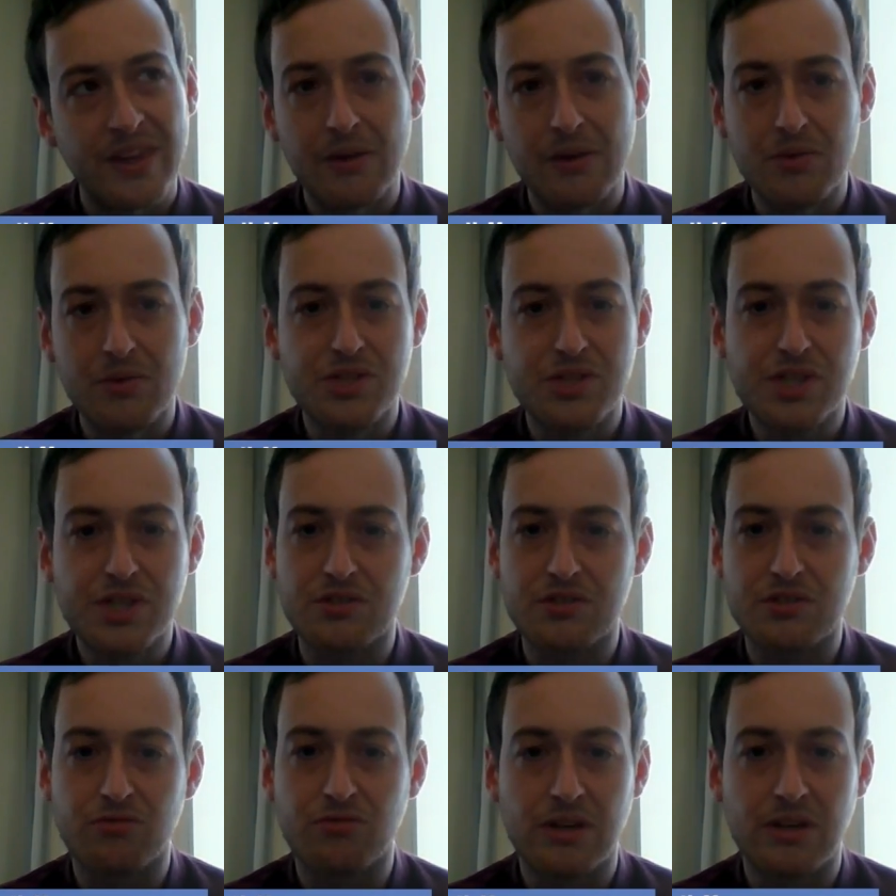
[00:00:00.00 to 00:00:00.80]
it was
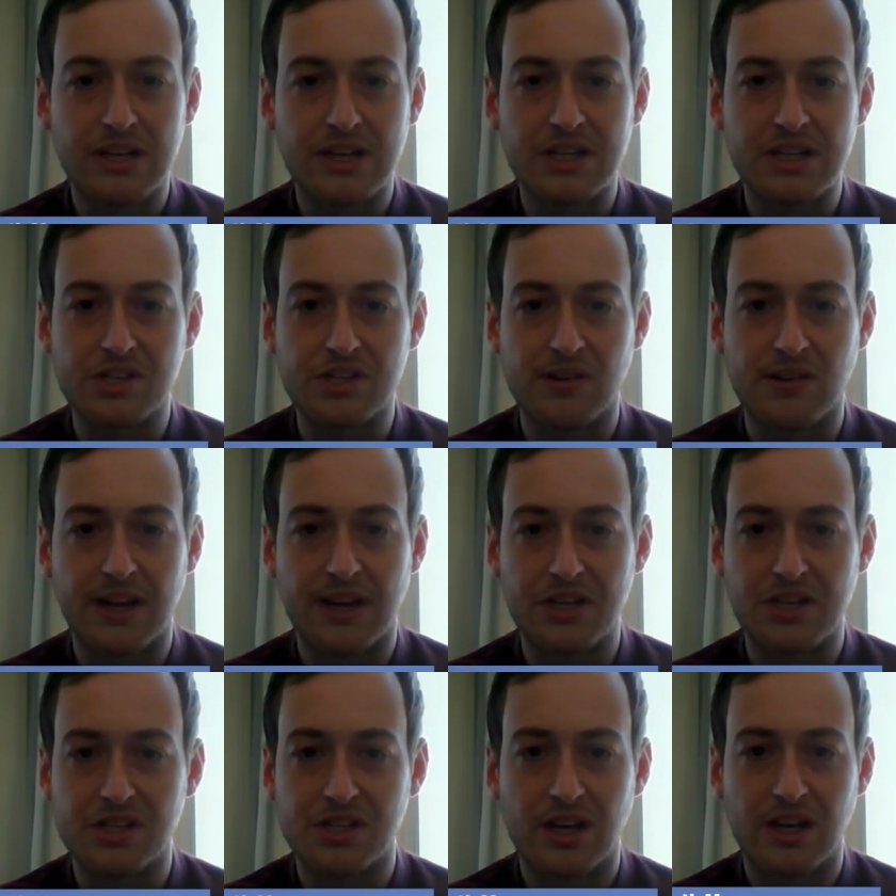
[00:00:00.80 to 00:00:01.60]
just really
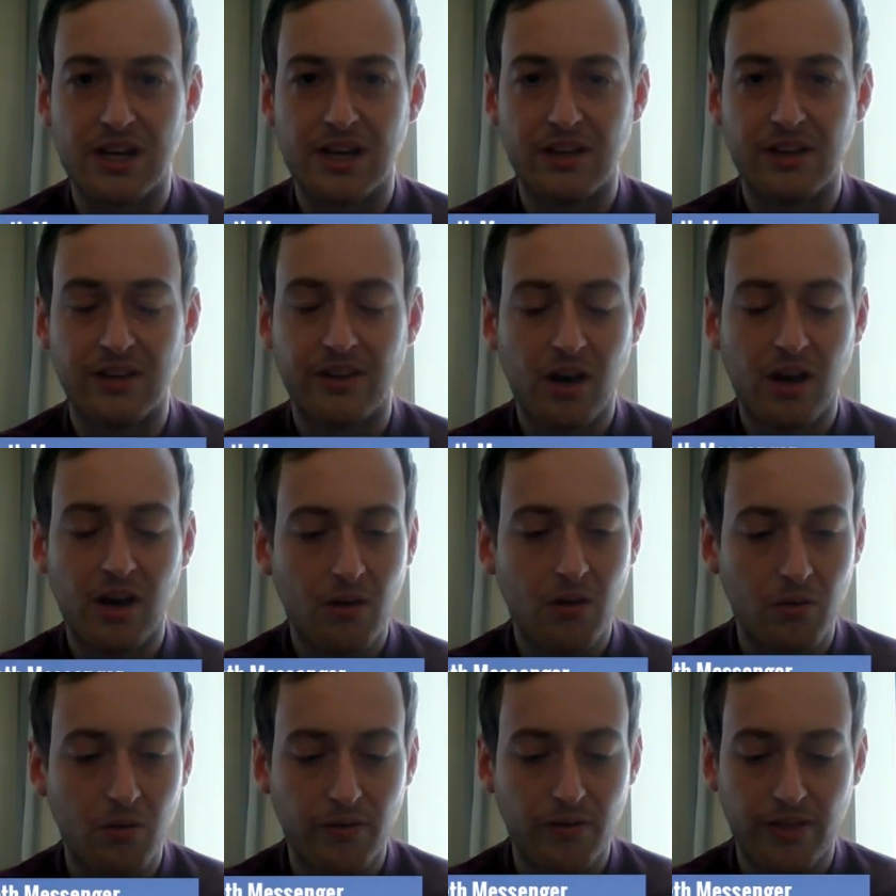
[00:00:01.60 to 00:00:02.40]
strange. Like, the
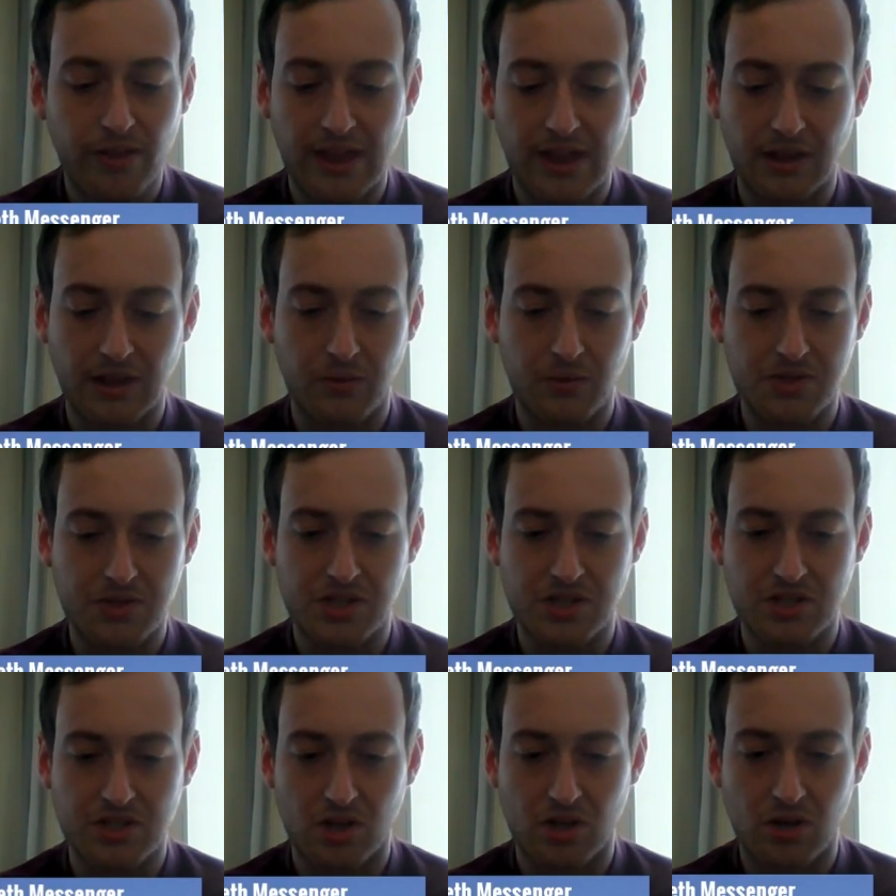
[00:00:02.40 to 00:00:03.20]
whole thing was
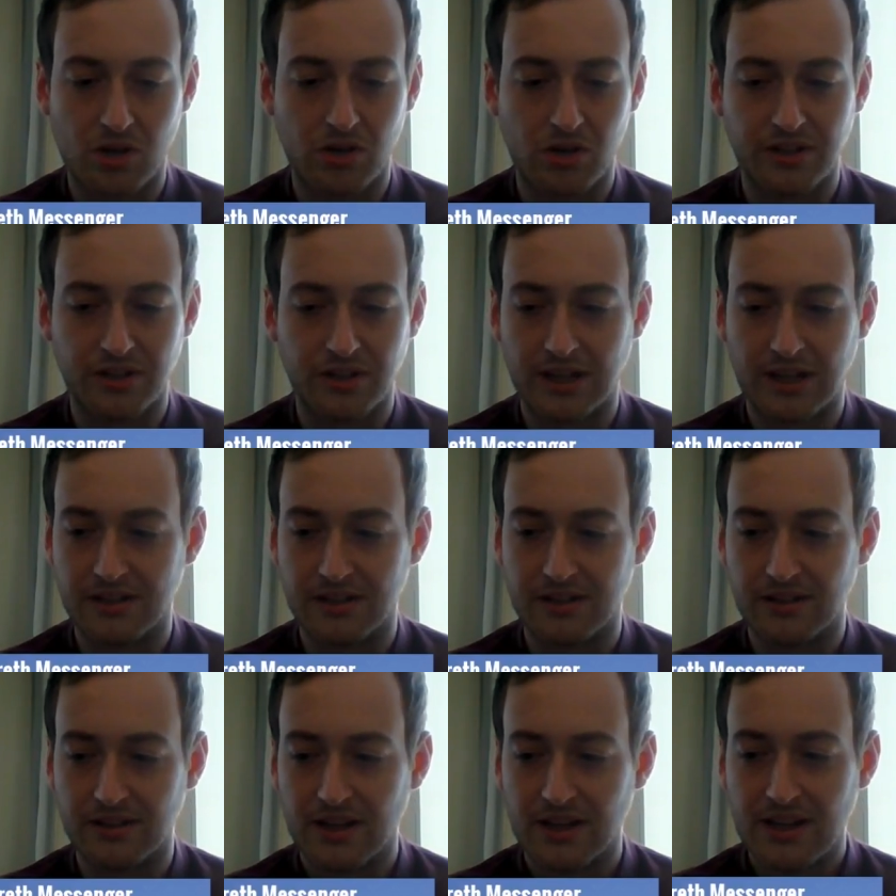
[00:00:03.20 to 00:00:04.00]
just odd,
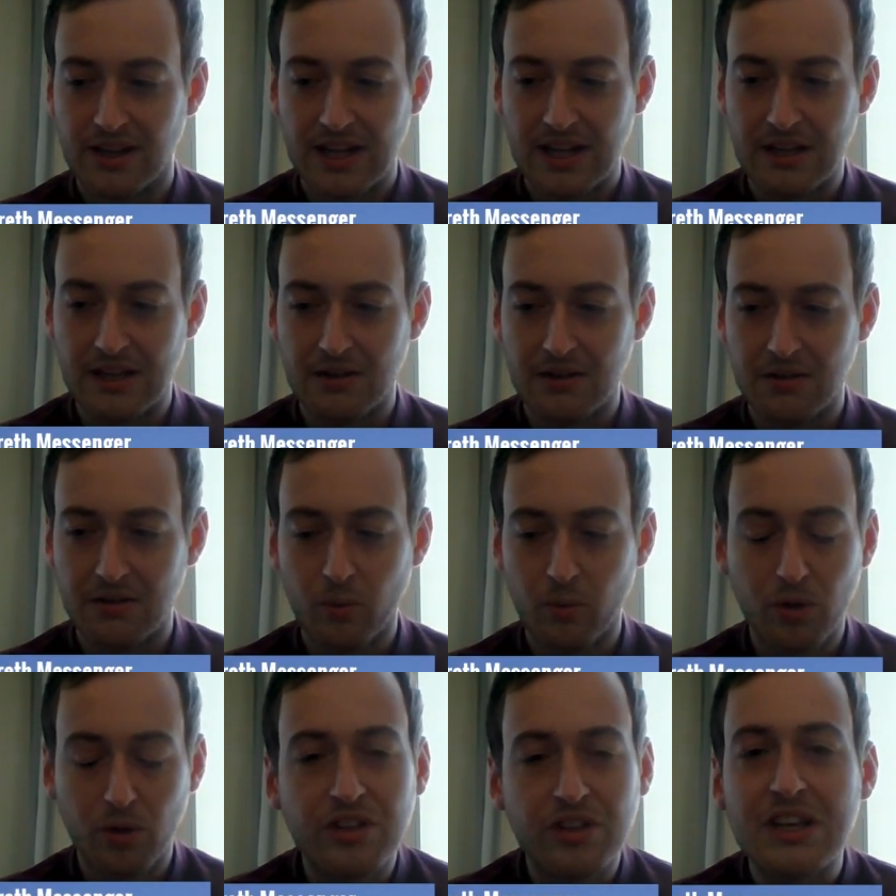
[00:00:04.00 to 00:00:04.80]
and it
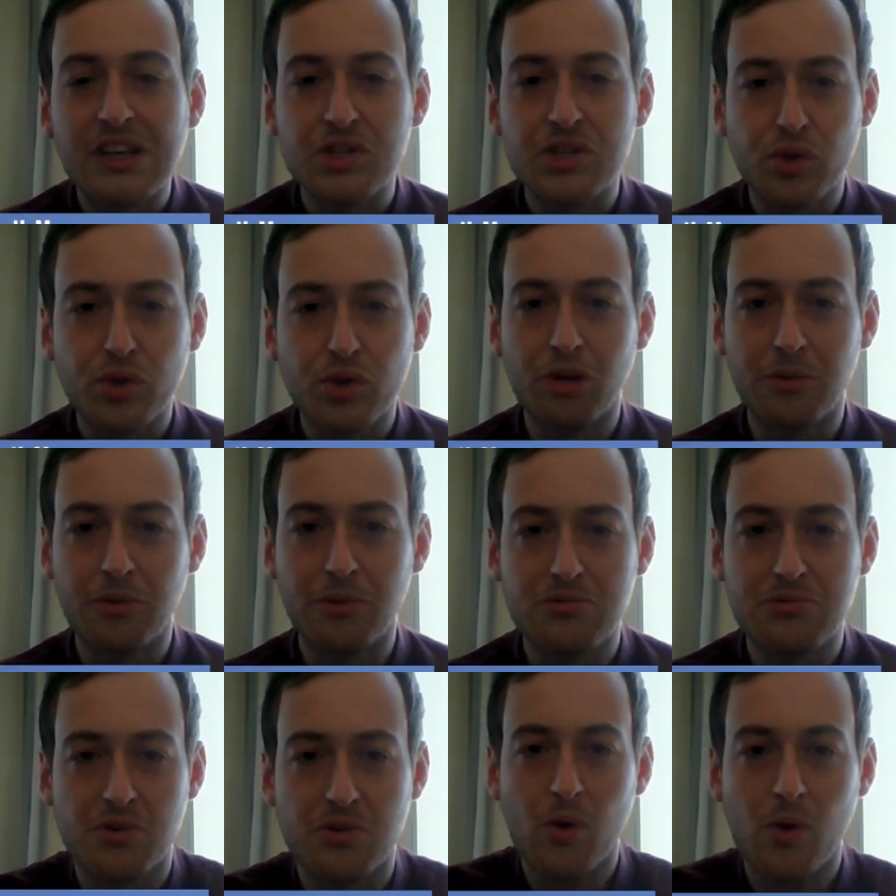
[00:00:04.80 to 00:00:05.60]
wasn't
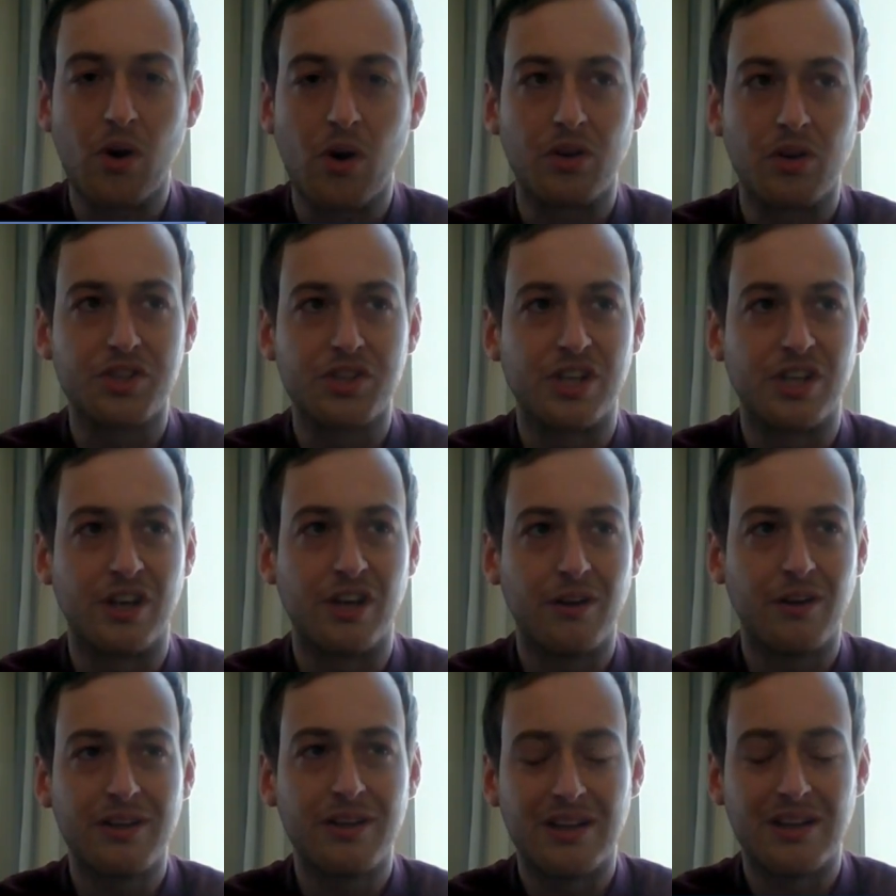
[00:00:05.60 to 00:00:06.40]
enjoyable to watch.
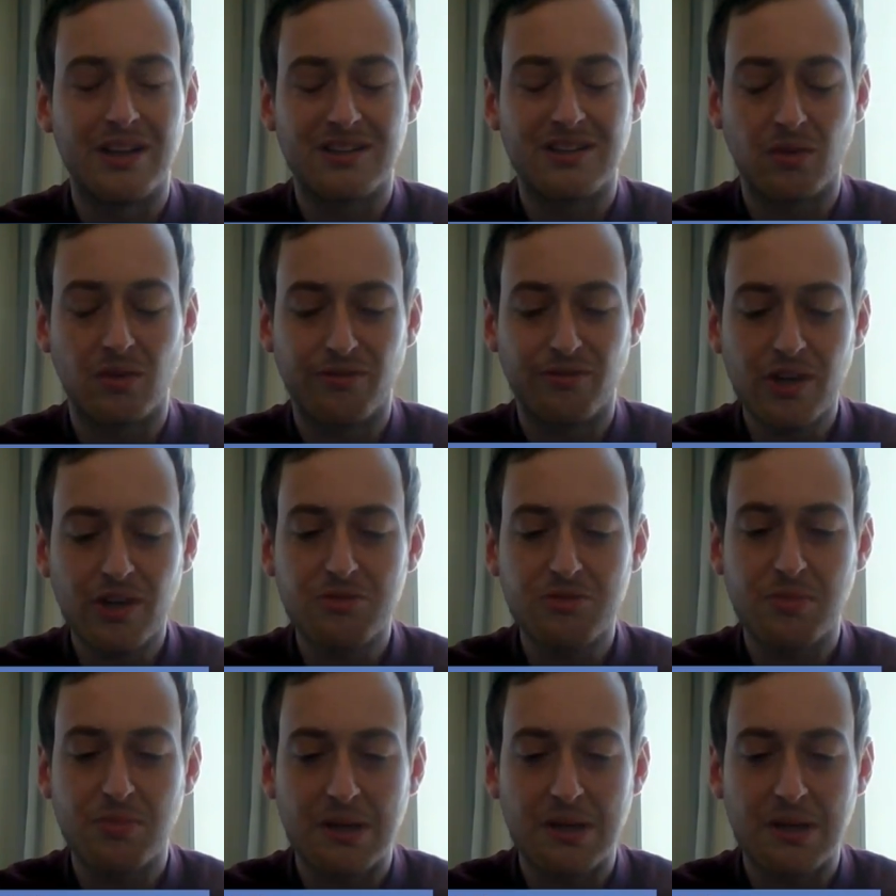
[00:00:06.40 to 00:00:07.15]
It's the first